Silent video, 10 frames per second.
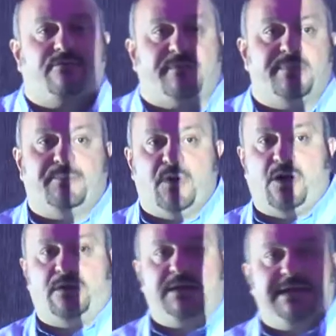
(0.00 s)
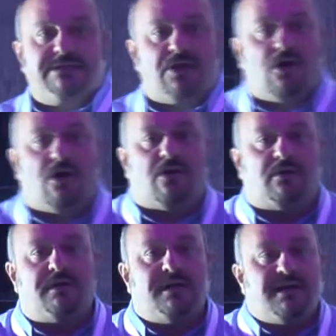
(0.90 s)
from the ball. It's
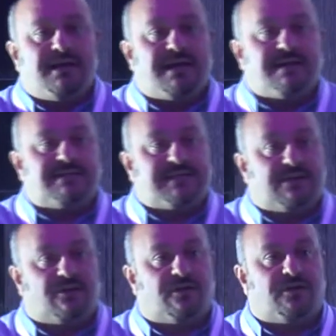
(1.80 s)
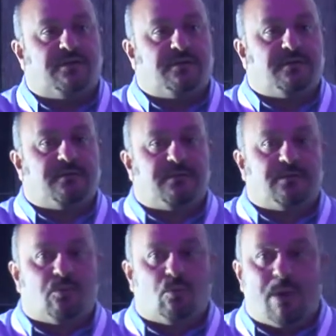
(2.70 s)
all considered
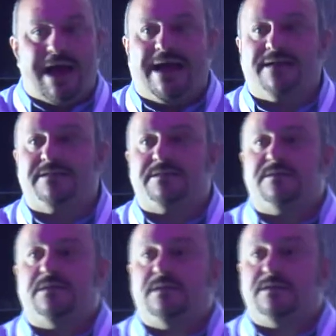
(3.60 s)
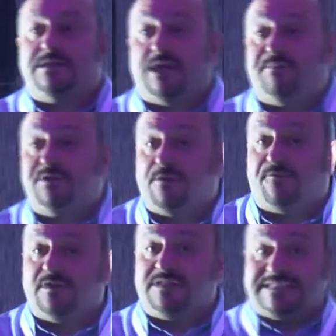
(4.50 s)
wax
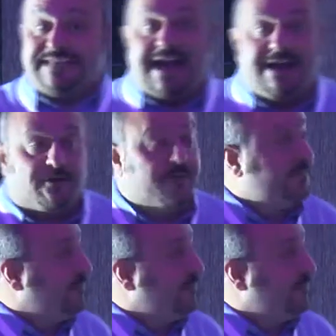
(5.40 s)
subsurface scatter.